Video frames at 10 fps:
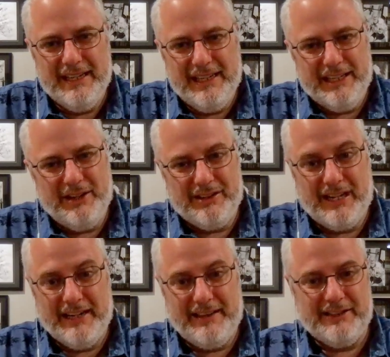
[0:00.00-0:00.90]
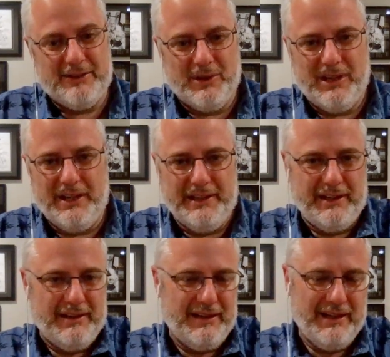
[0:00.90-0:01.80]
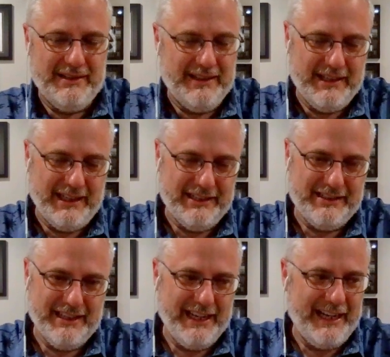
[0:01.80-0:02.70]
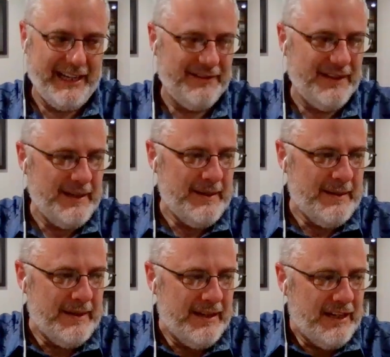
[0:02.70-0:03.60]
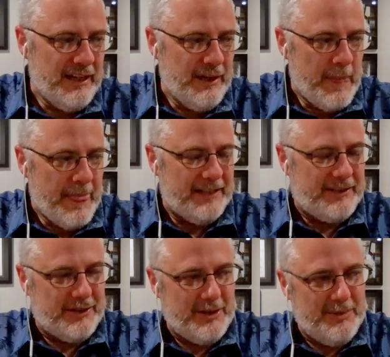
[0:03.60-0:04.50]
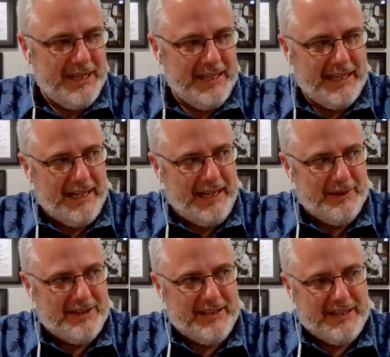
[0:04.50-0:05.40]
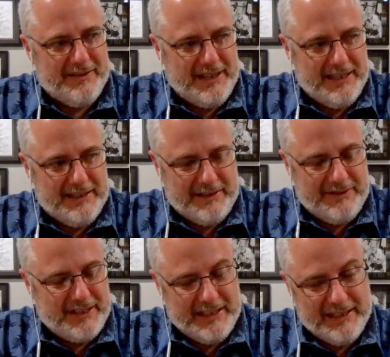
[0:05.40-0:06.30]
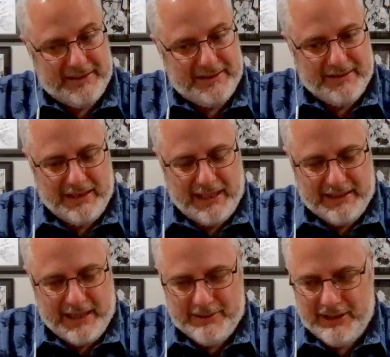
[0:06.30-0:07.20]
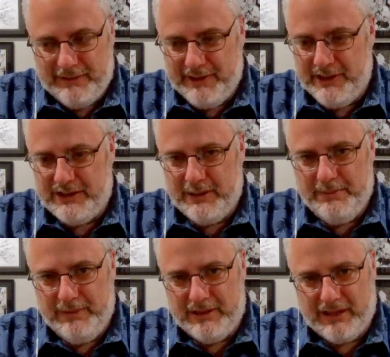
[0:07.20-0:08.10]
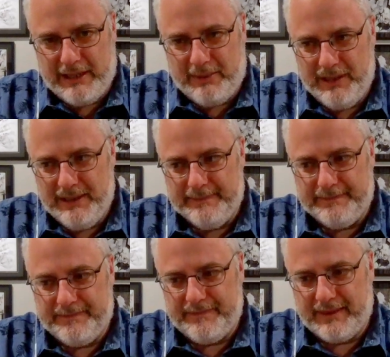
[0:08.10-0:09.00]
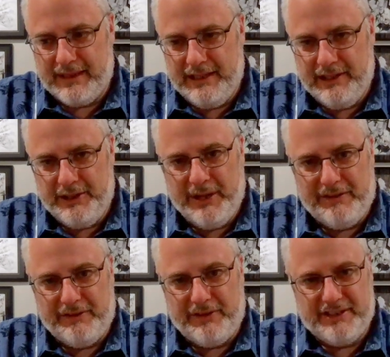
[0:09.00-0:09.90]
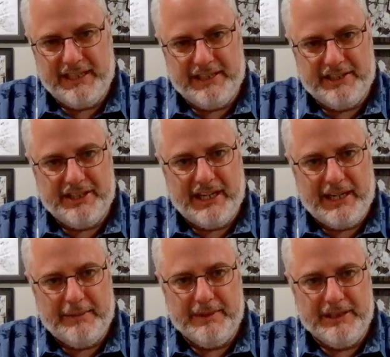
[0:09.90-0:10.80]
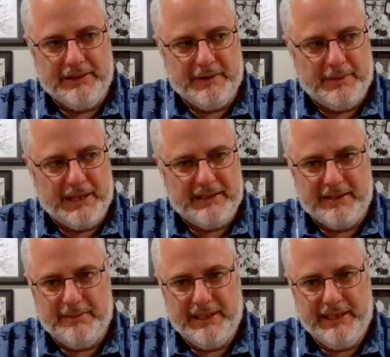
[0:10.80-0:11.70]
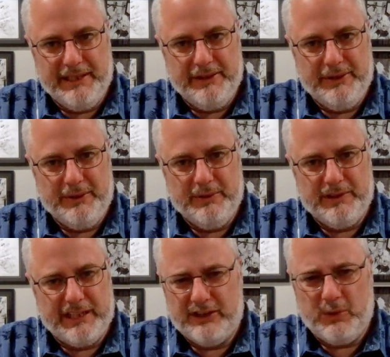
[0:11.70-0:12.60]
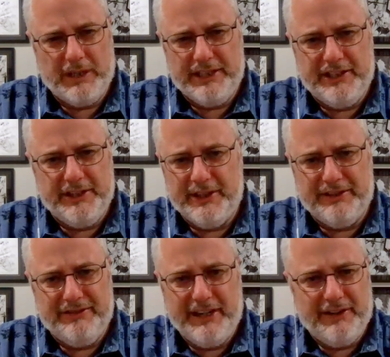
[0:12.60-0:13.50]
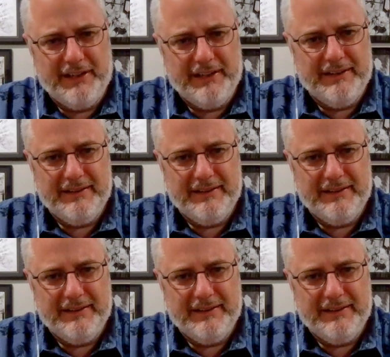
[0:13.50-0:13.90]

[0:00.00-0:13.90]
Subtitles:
you know, there's a lot of things going on there that I just didn't have. And so to me, I always think of it as, I've said this a lot of times in interviews, and it's like when, you know, you have a first day on the job and you replace somebody who was like a 22-year veteran